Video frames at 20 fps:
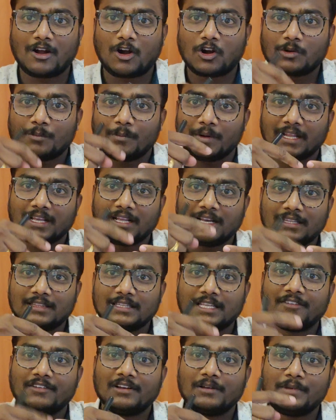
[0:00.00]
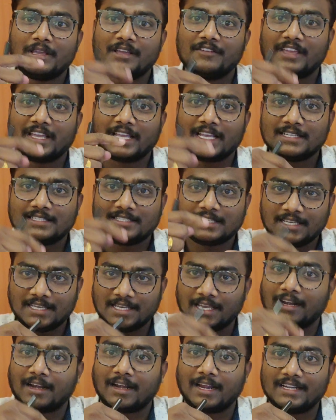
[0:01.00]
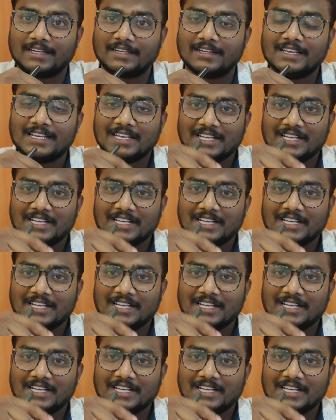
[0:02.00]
automatically there will be a vacancy here right